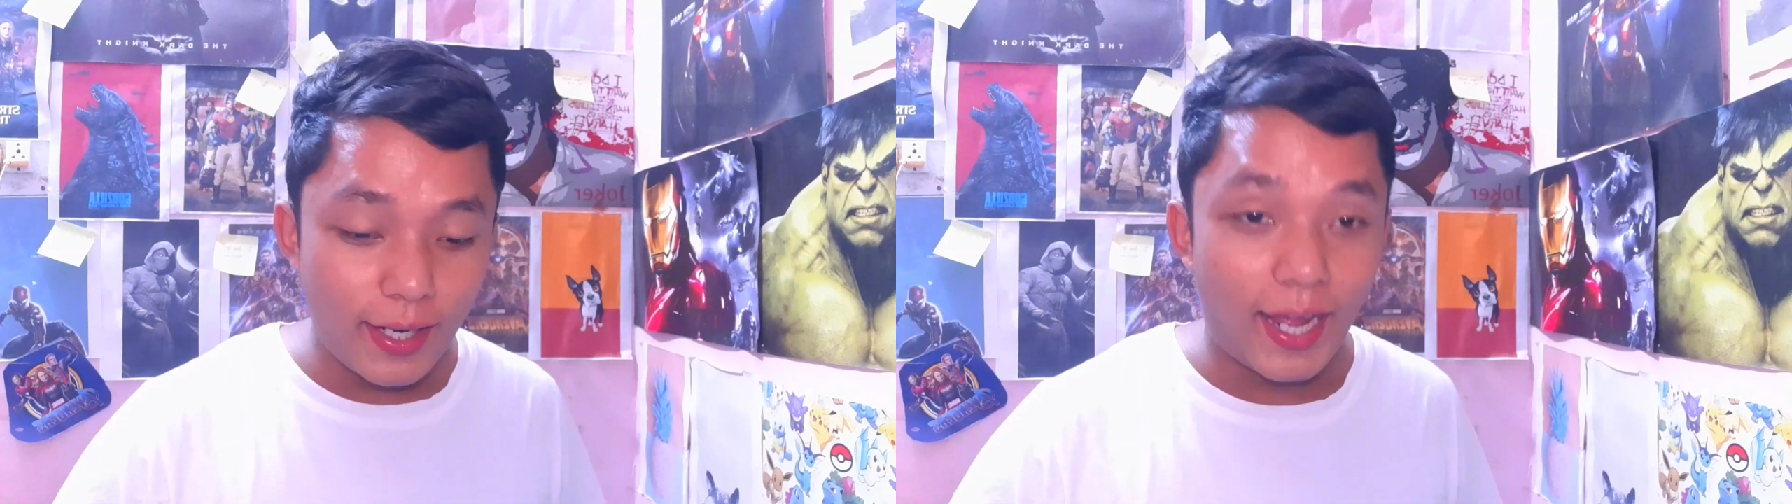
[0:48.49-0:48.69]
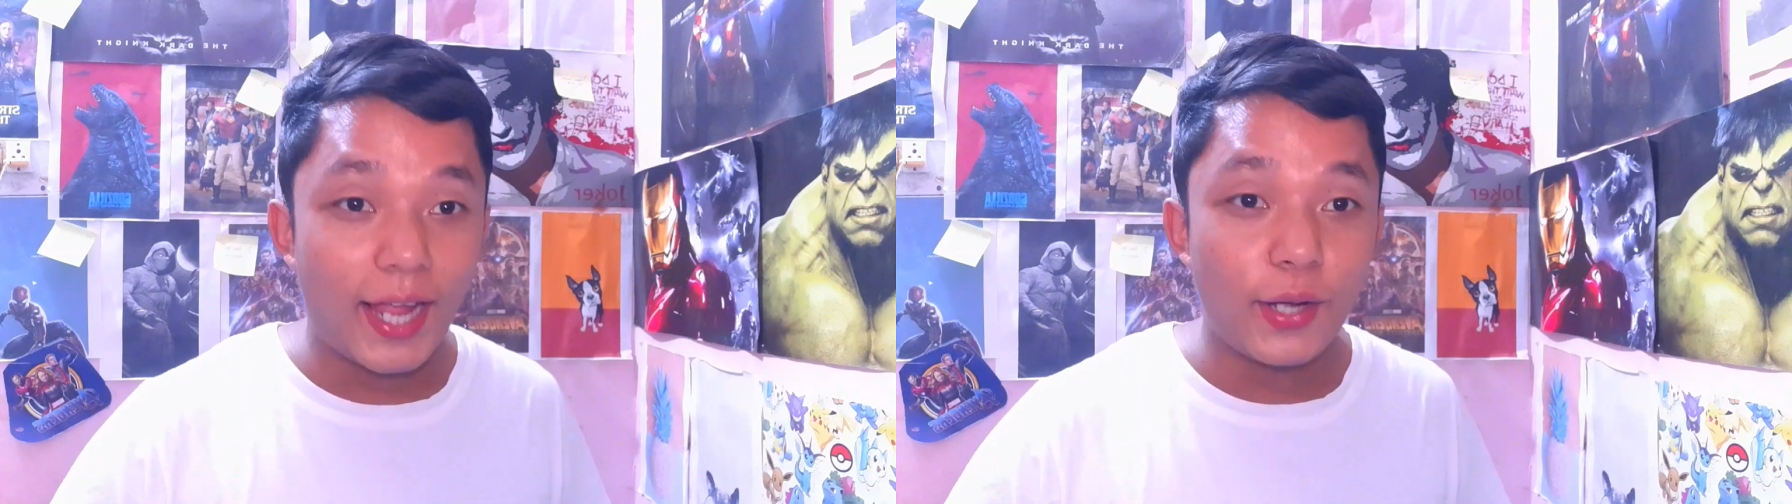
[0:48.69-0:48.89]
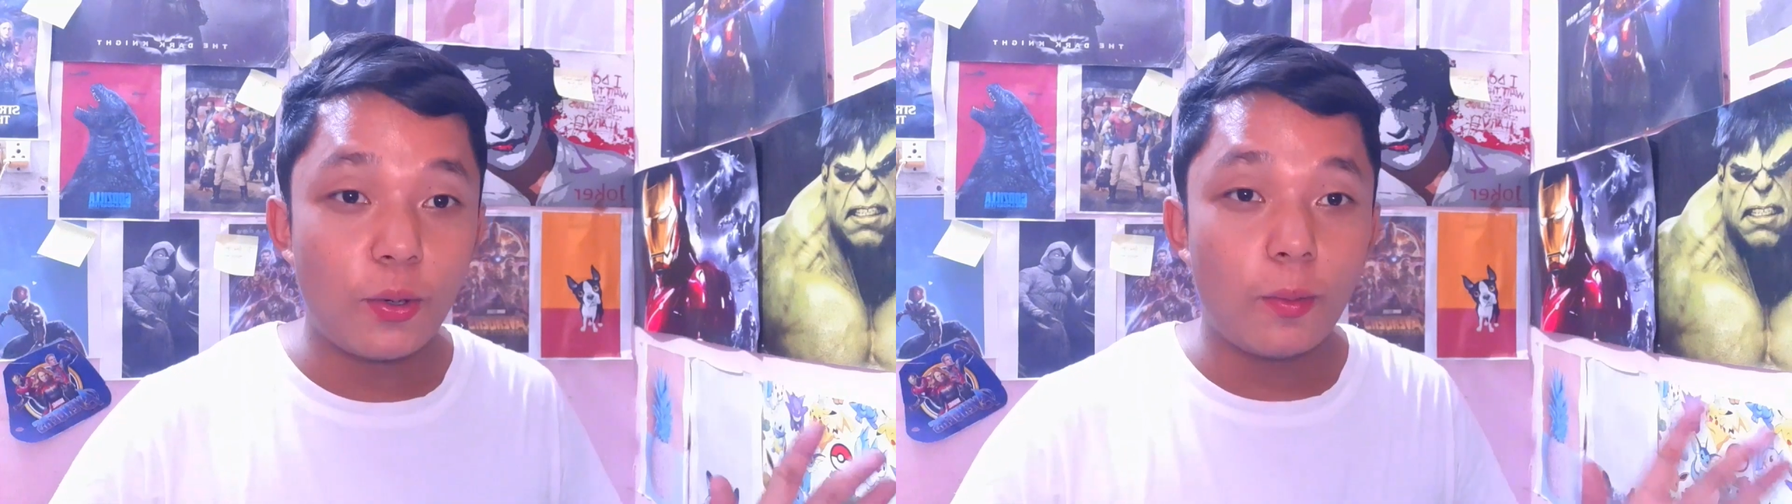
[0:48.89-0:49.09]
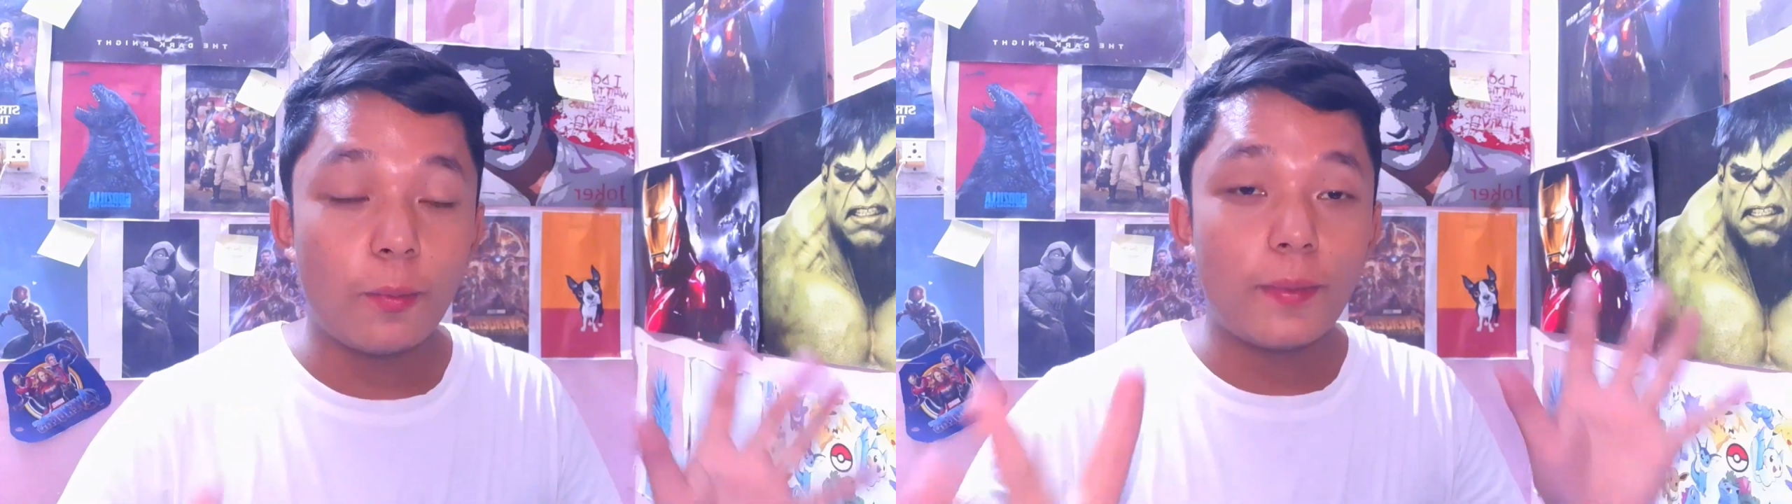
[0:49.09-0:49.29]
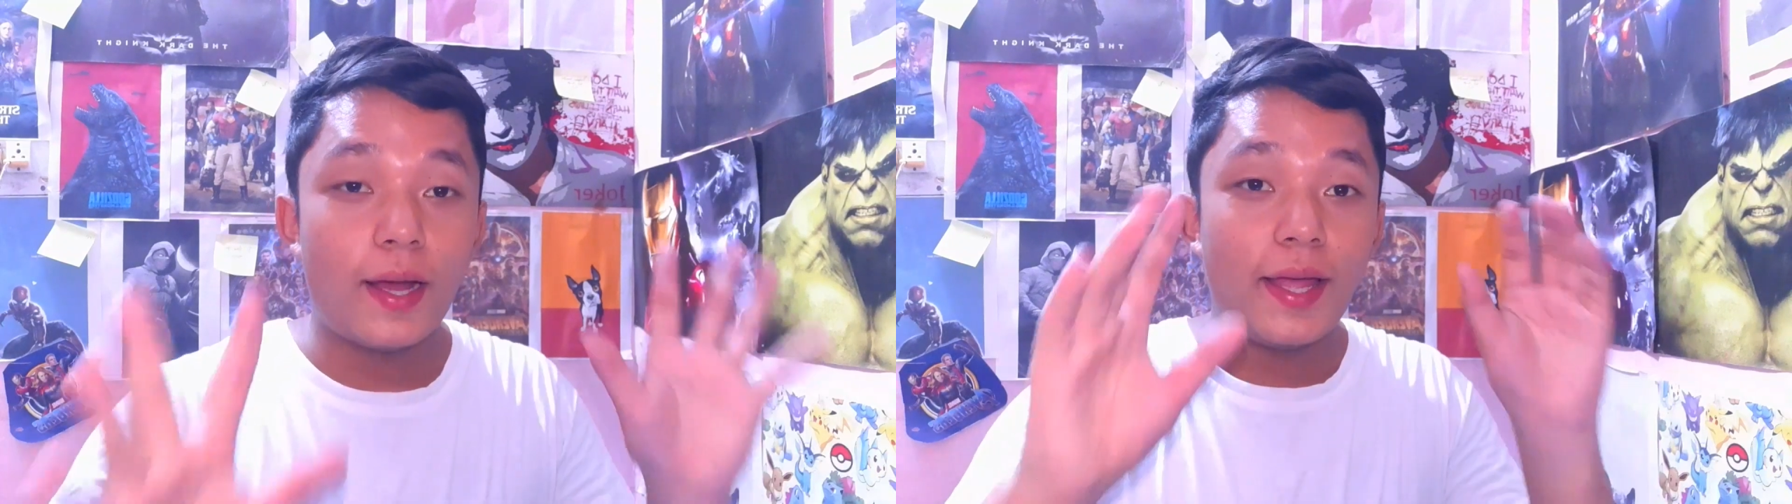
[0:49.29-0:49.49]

I hope